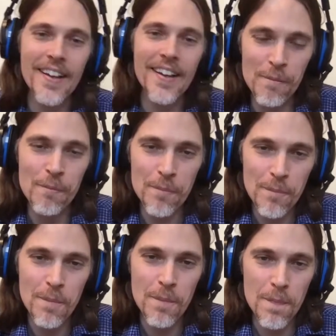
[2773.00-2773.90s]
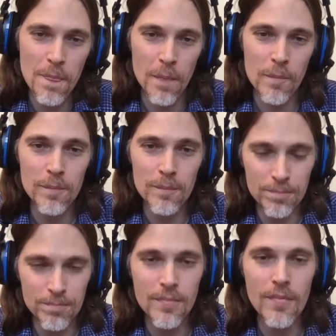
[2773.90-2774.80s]
idea has already been thought,
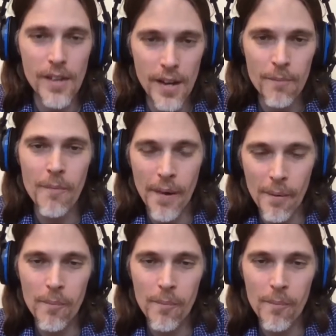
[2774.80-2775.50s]
right? And yeah. and the